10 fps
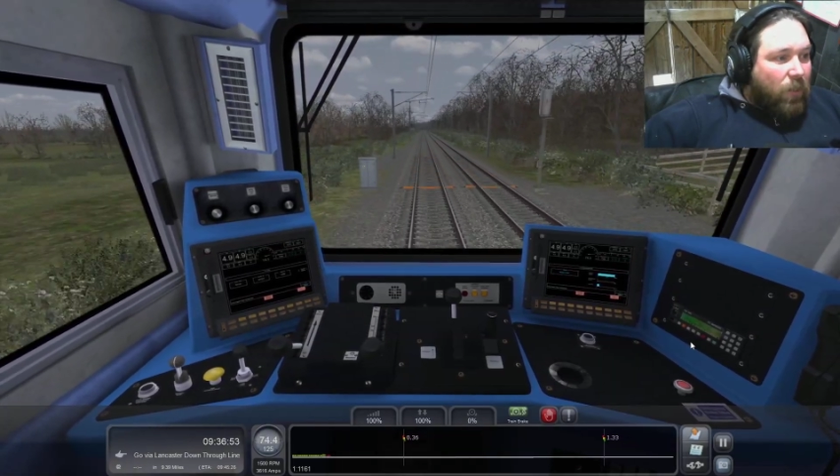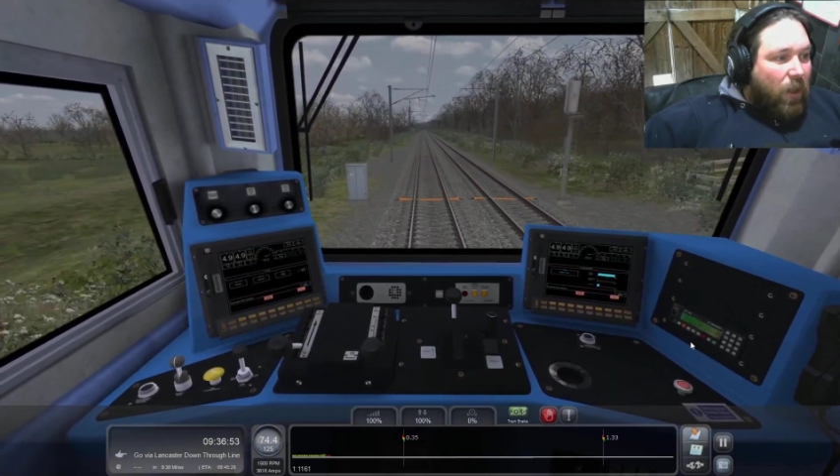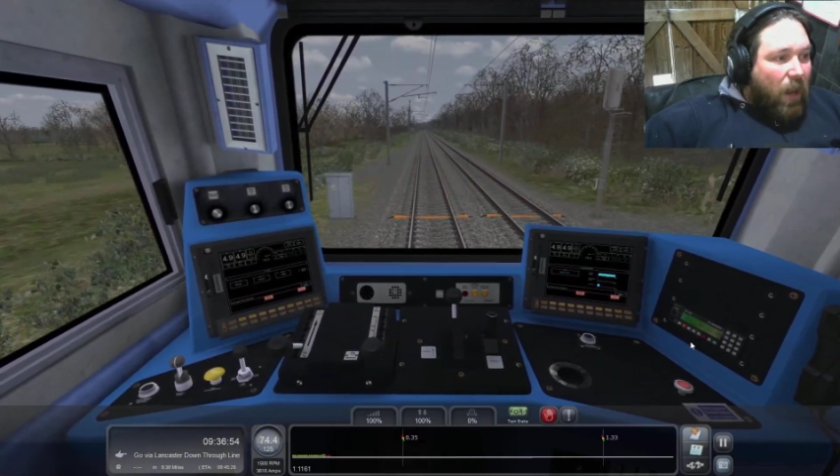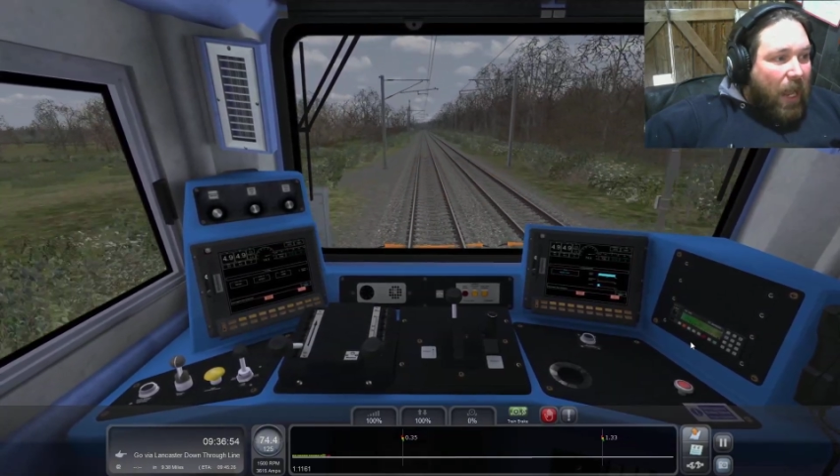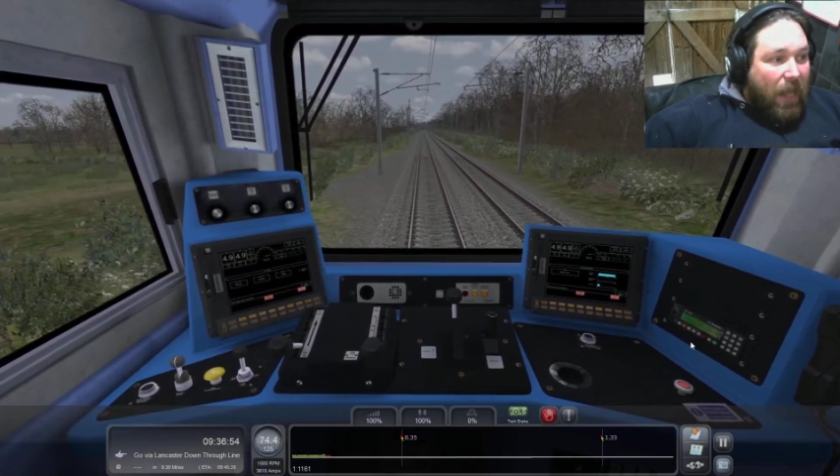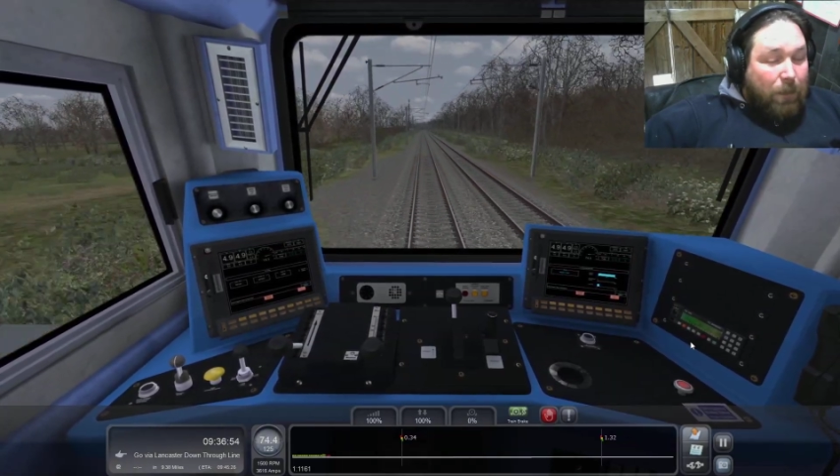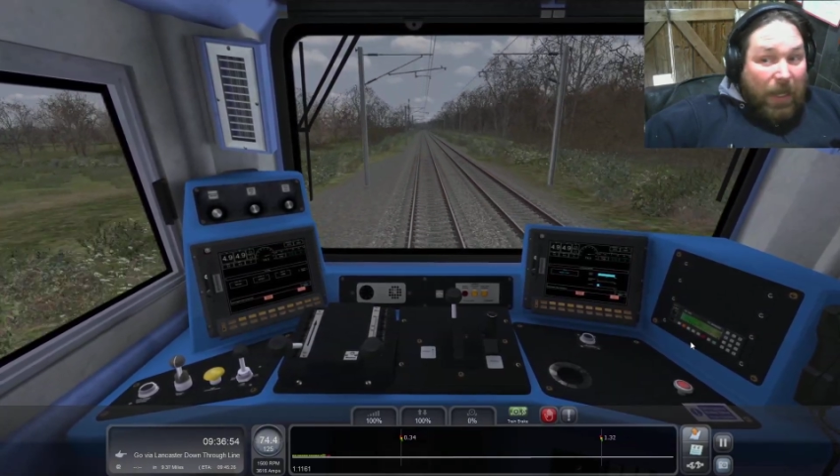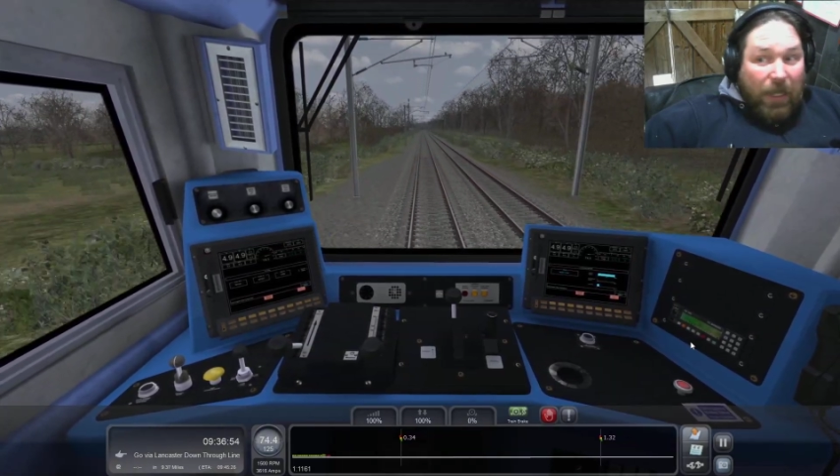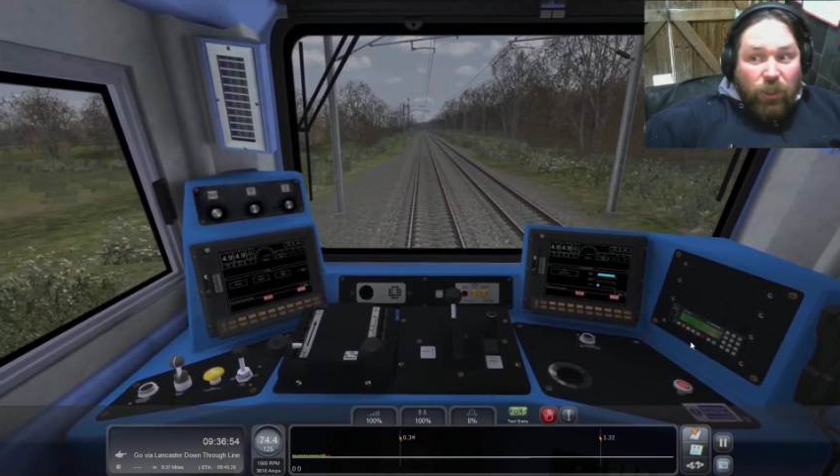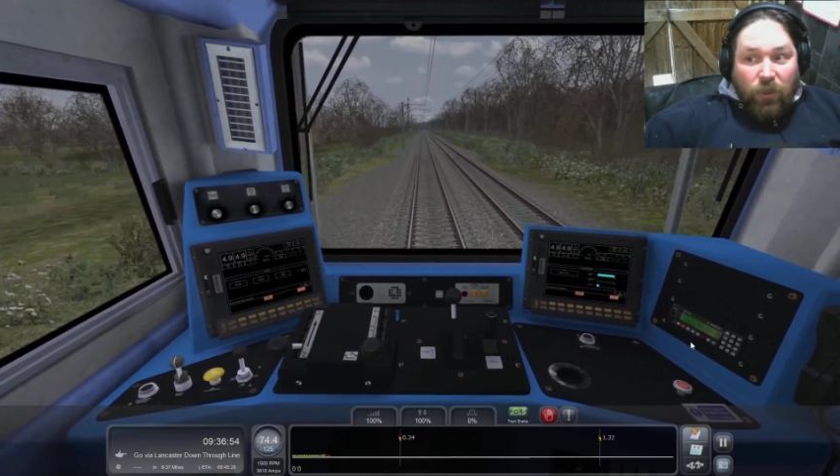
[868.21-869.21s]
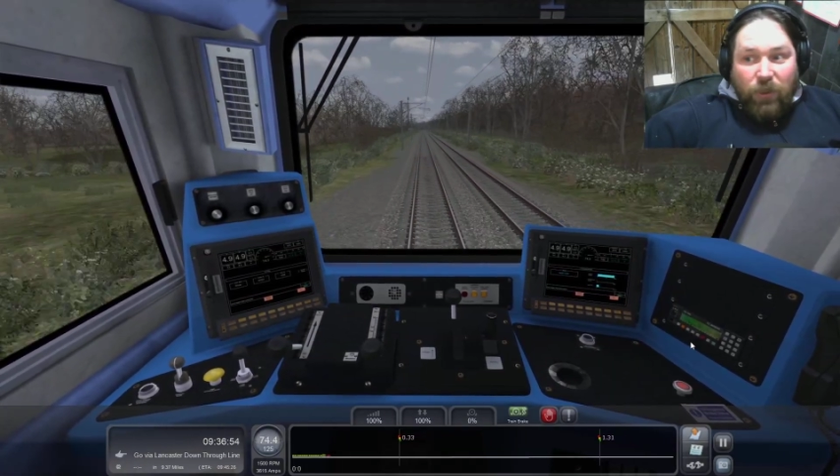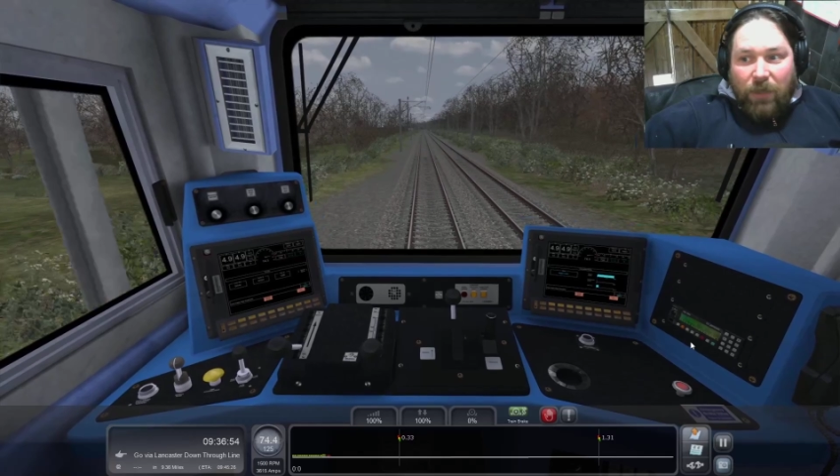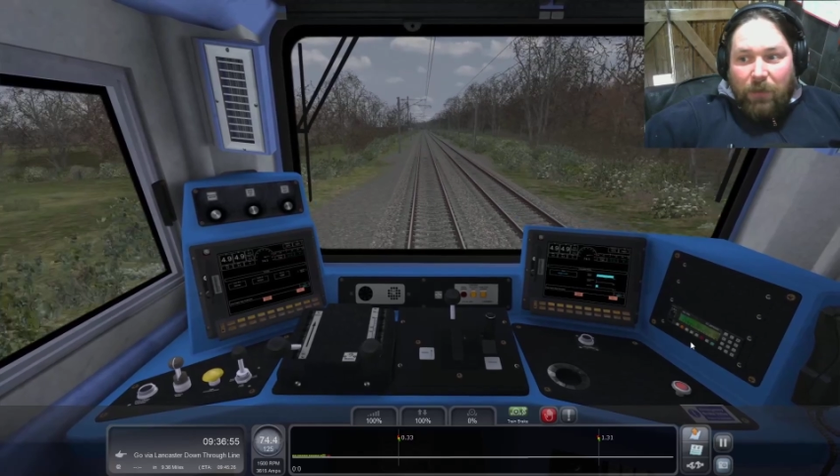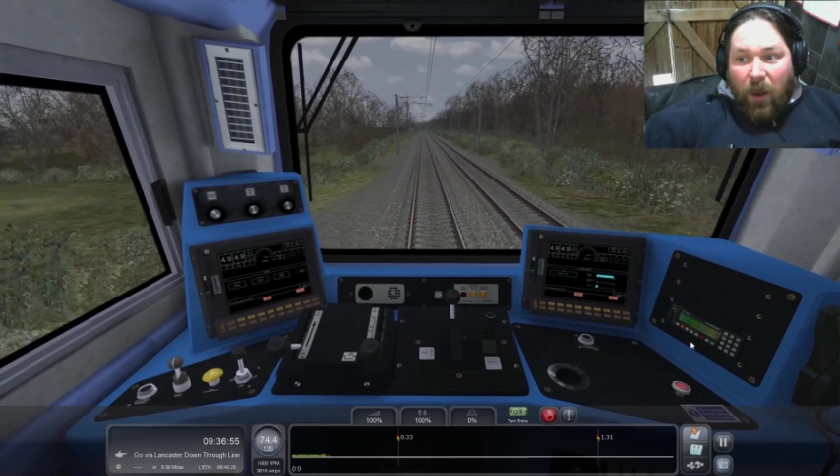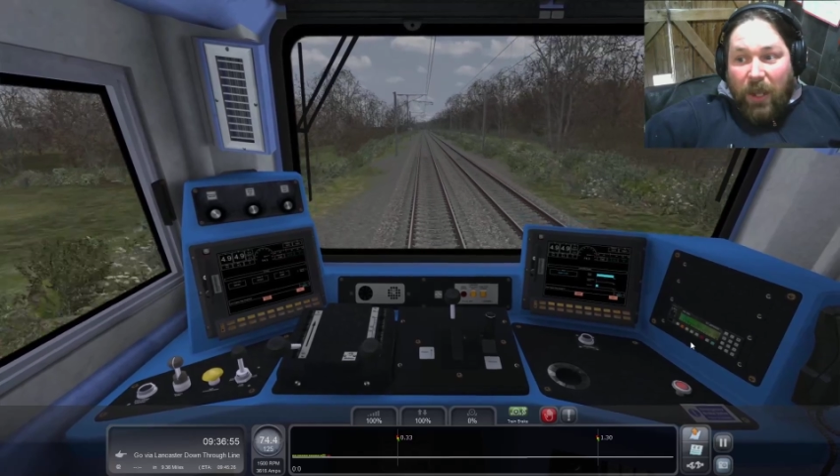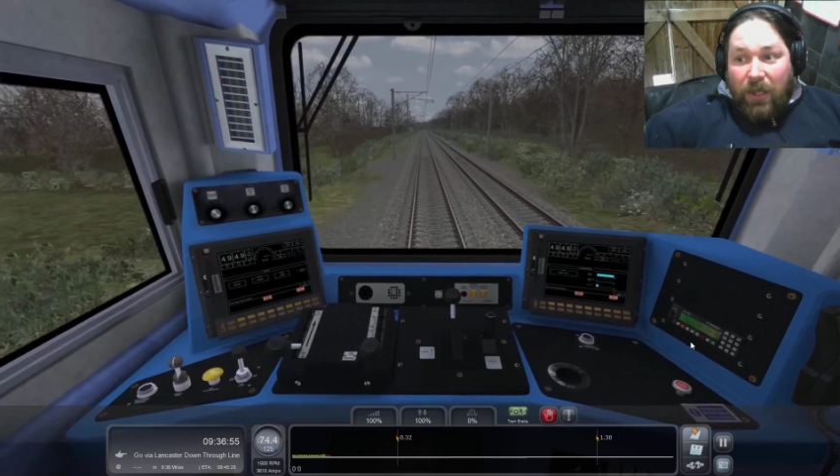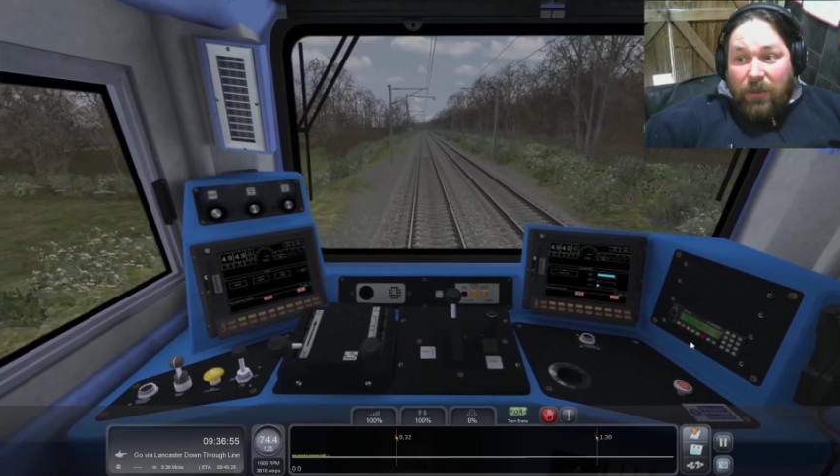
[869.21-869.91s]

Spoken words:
I had big issues, and my